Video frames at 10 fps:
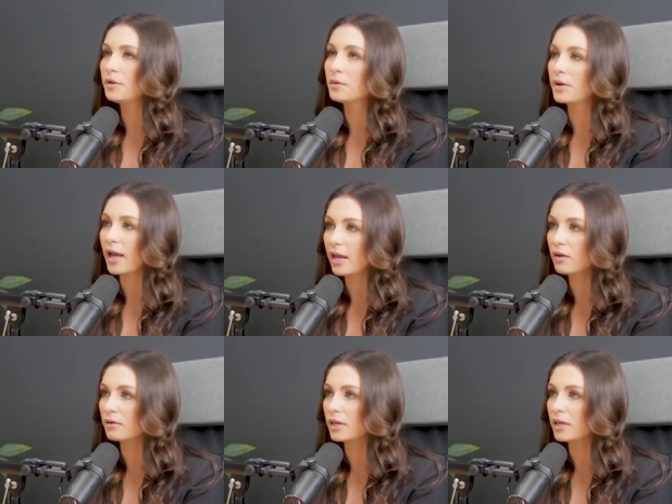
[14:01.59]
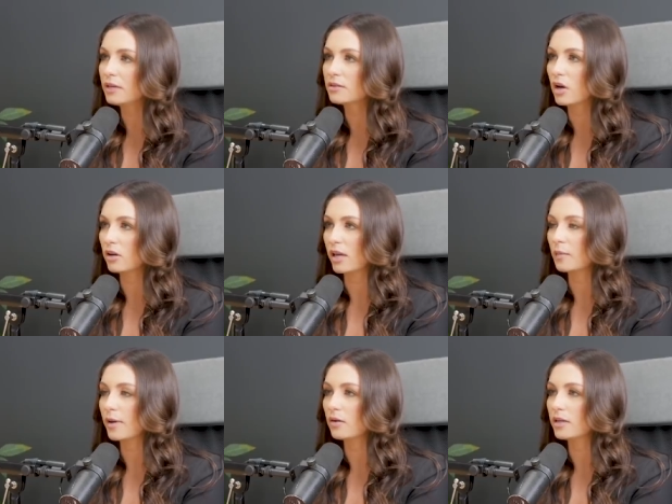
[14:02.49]
the women who are angry
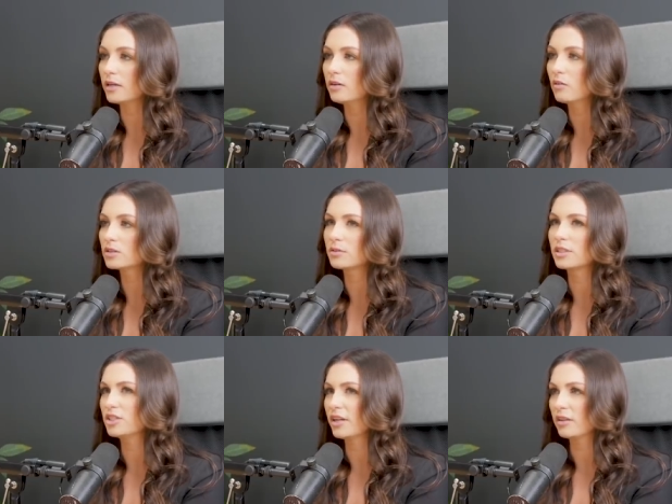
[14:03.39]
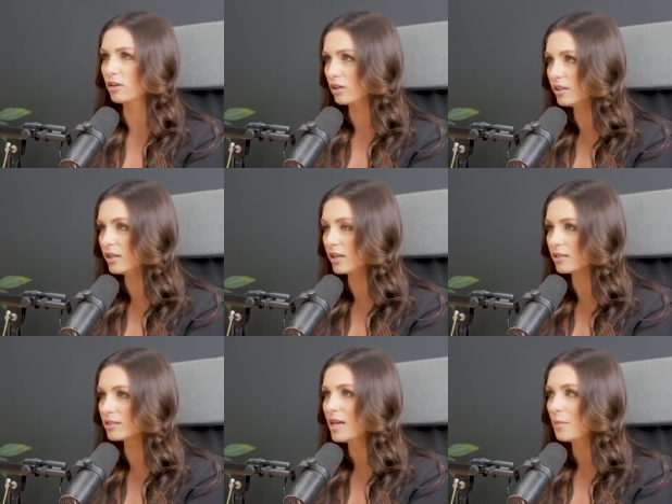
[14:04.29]
talking about it. No one's really sharing the good
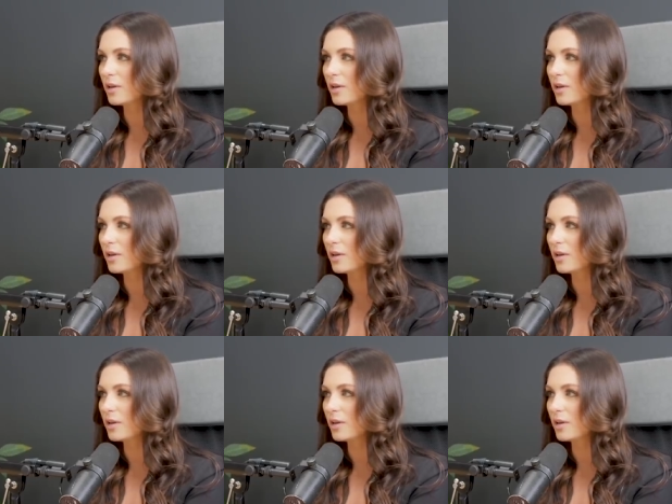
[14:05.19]
things